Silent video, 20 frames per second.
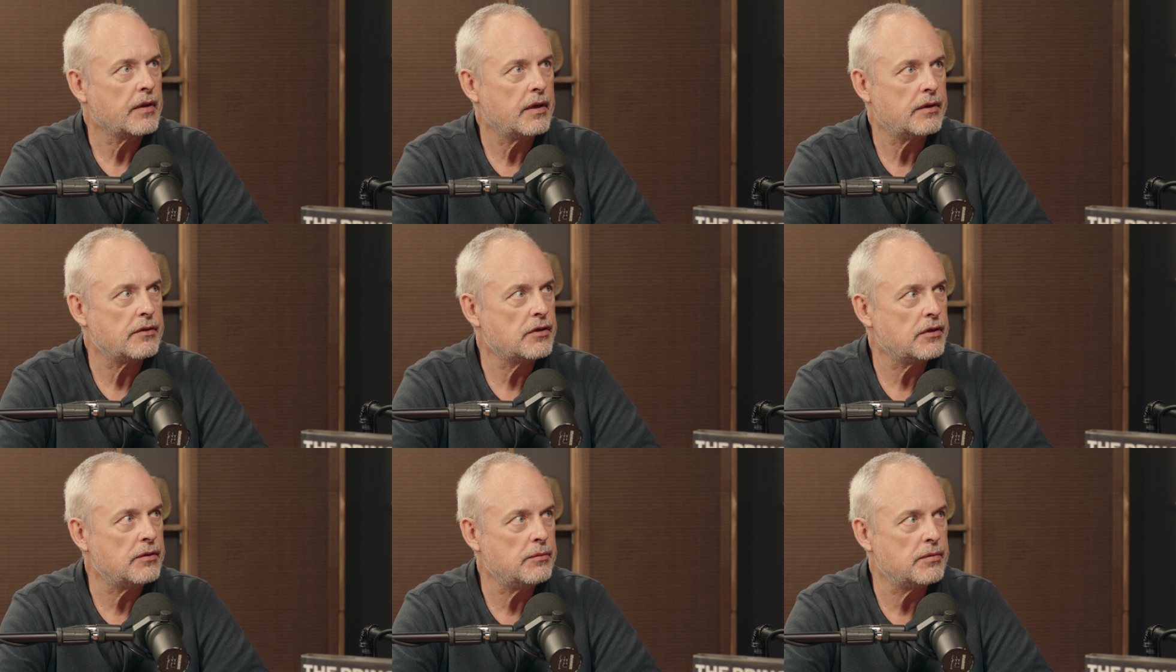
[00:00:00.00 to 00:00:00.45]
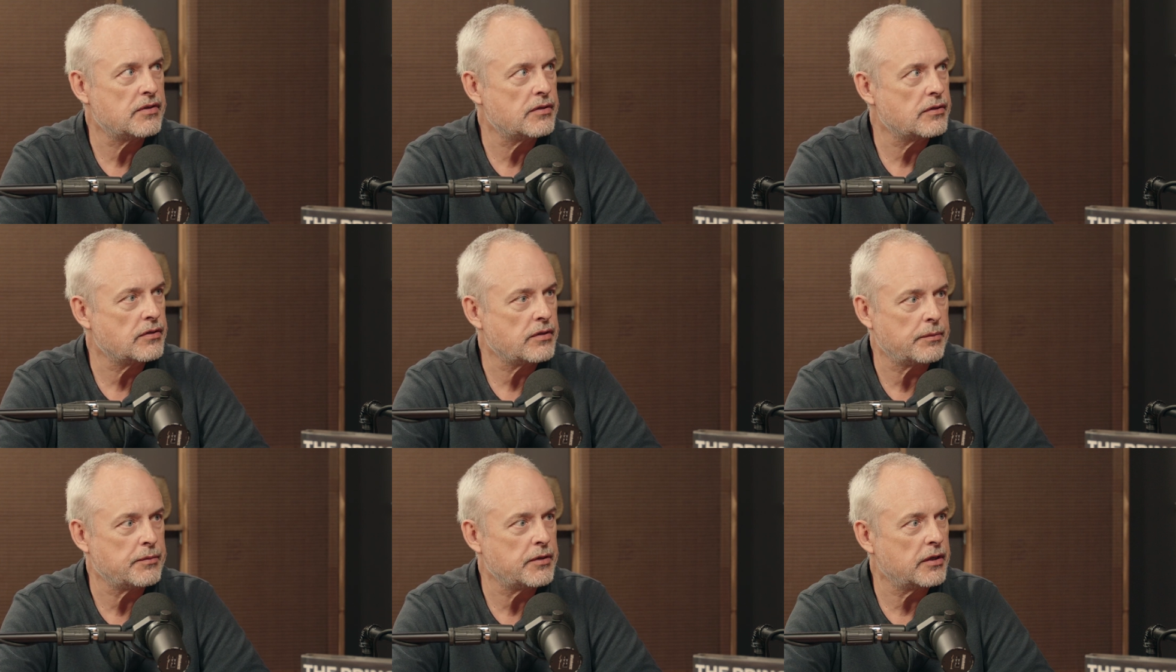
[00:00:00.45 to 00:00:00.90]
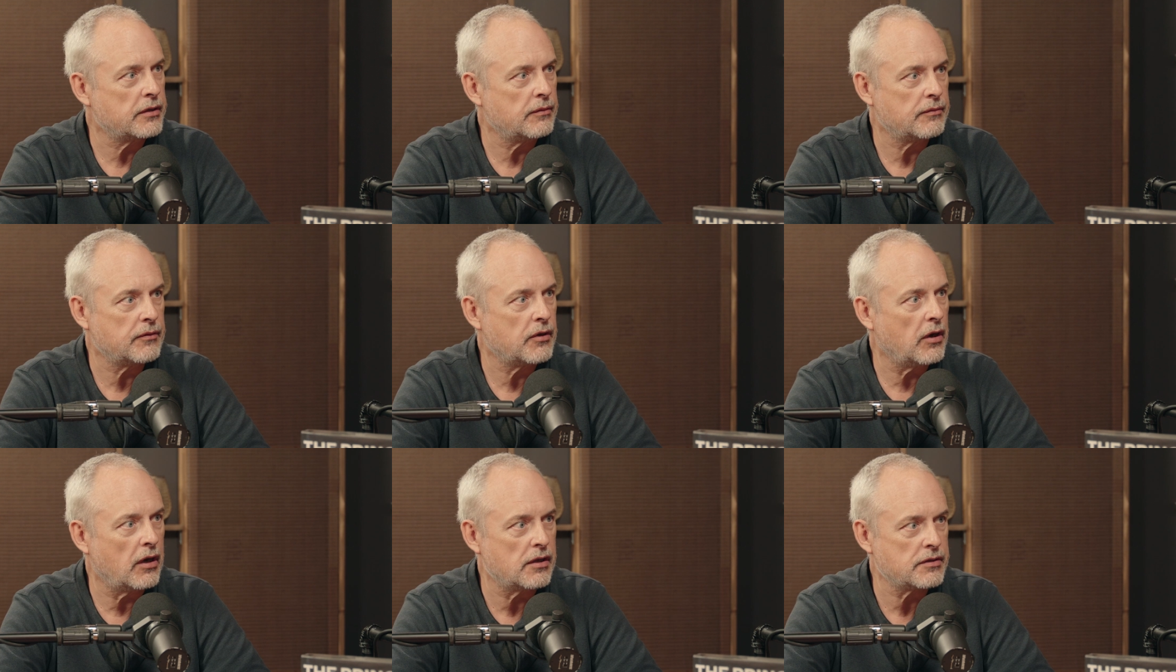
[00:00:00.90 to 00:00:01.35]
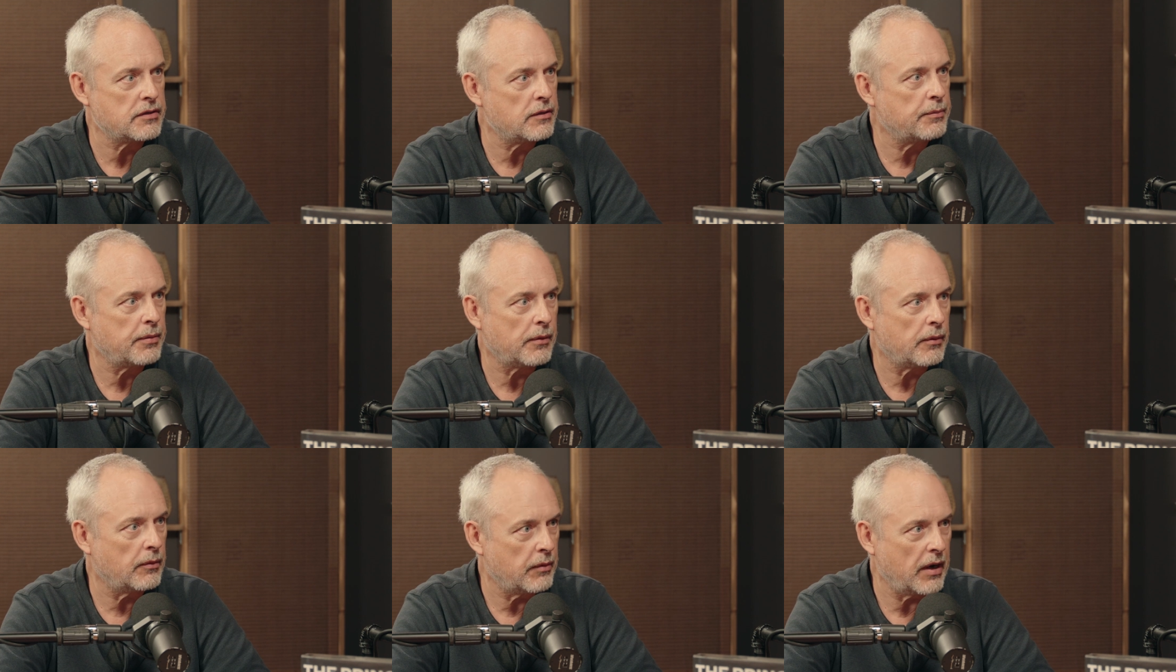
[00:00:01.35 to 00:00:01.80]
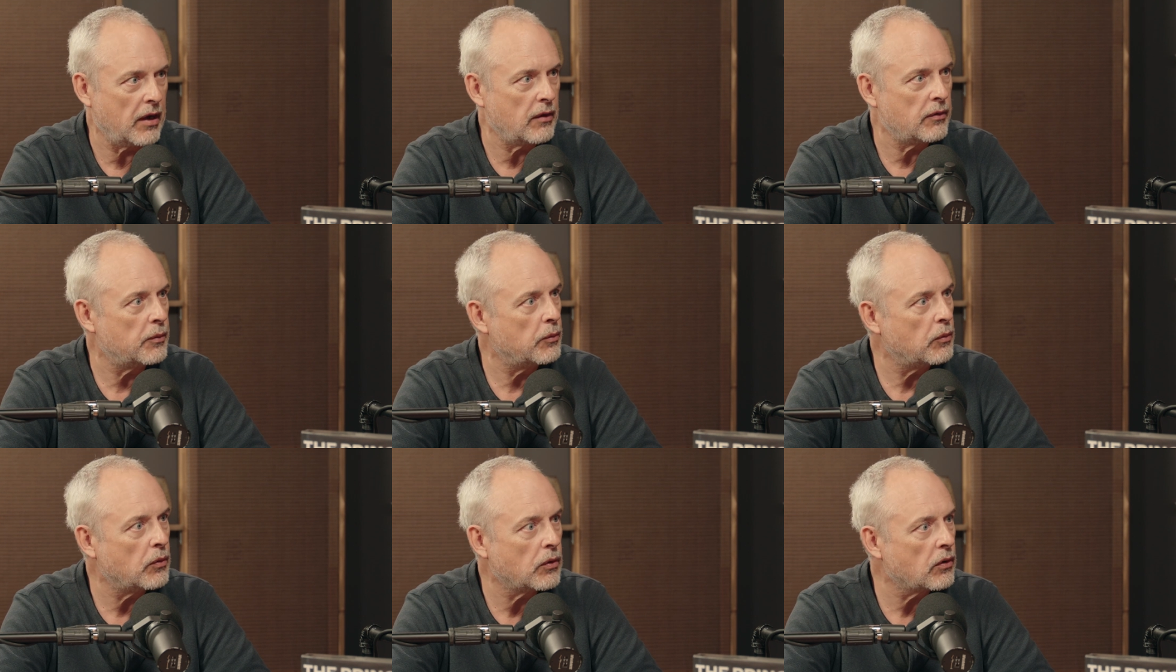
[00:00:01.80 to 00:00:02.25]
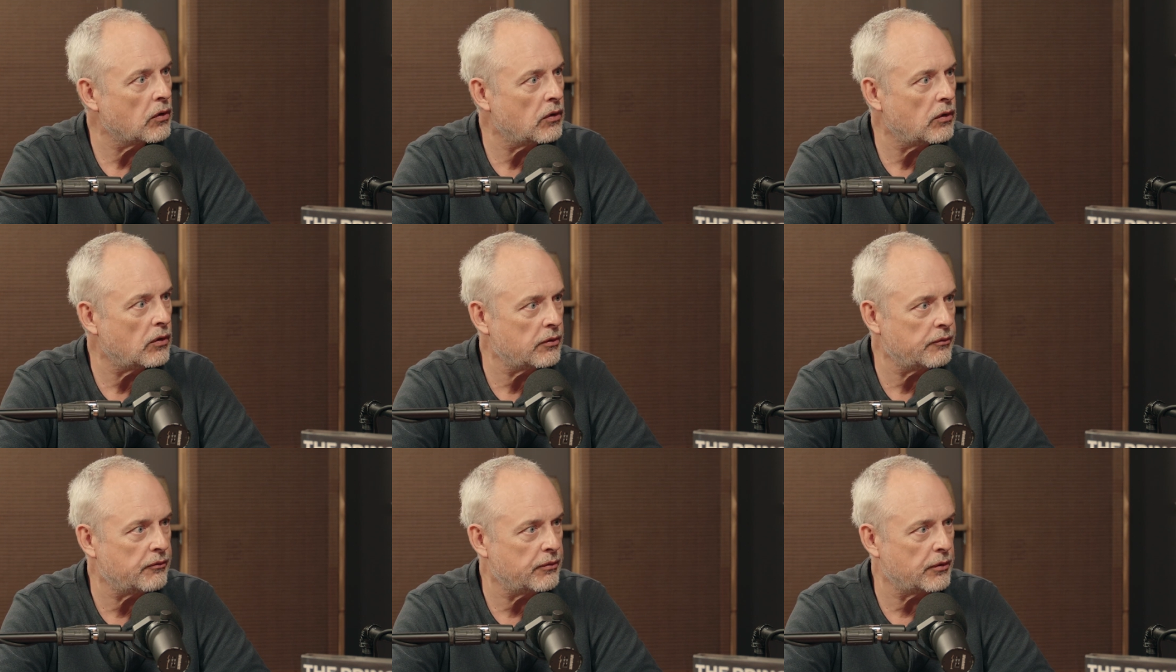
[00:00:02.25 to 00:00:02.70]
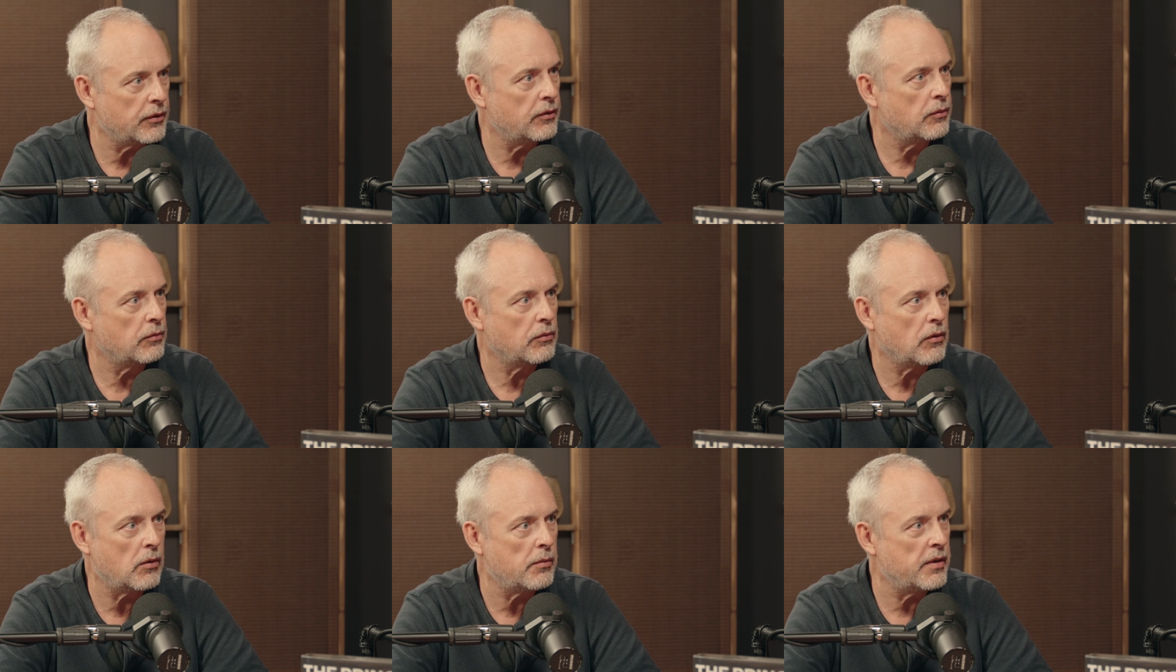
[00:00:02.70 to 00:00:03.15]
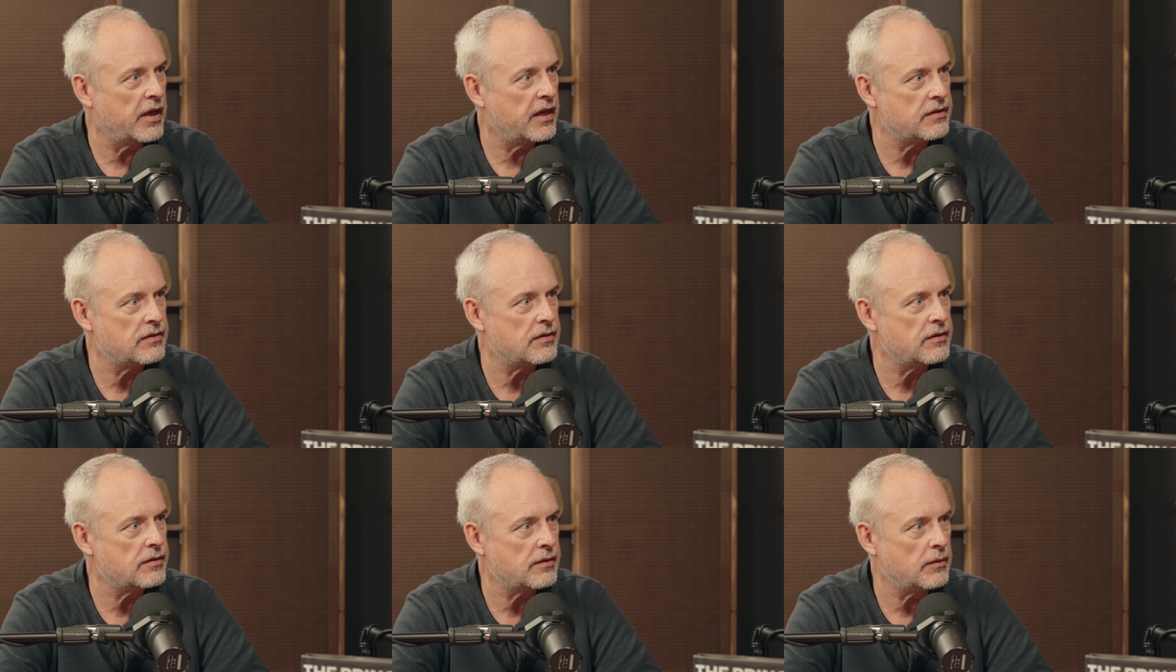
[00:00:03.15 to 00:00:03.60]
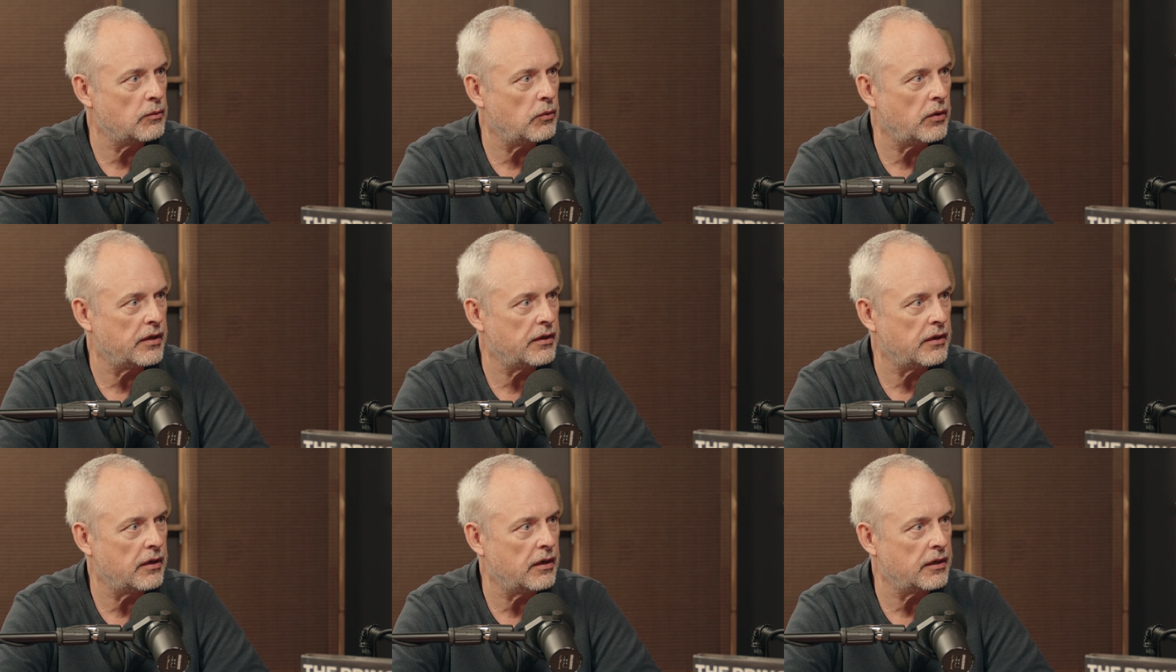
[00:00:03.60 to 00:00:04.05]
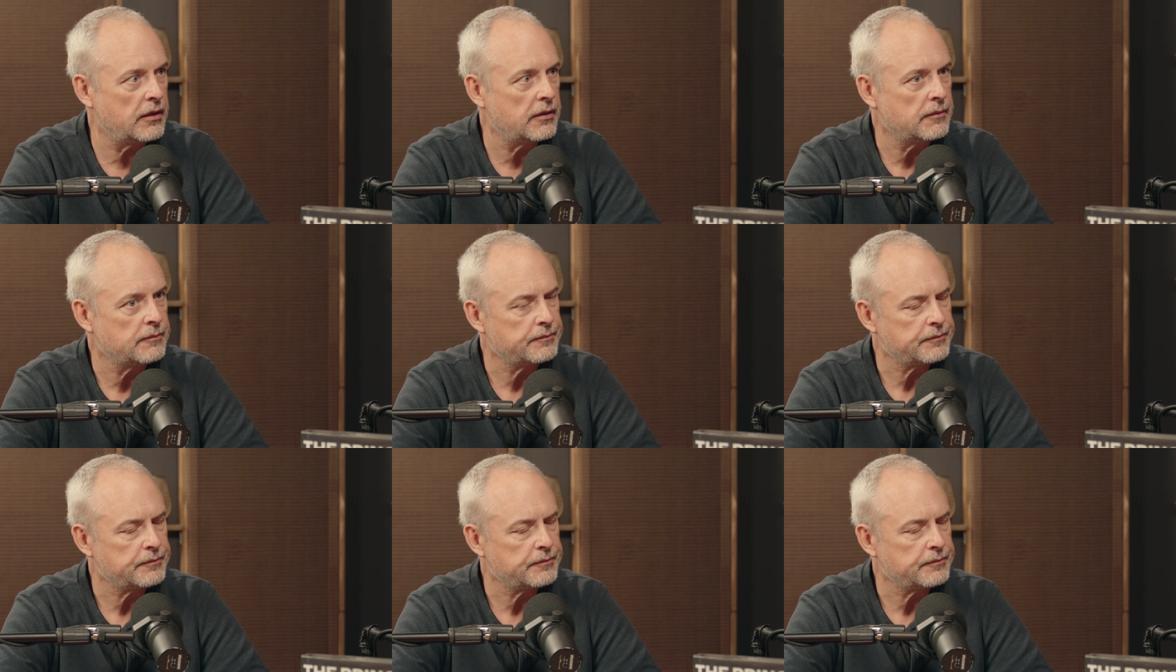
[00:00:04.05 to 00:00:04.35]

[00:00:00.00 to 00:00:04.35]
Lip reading: she was the subject of gossip around the world for her romances and whatnot.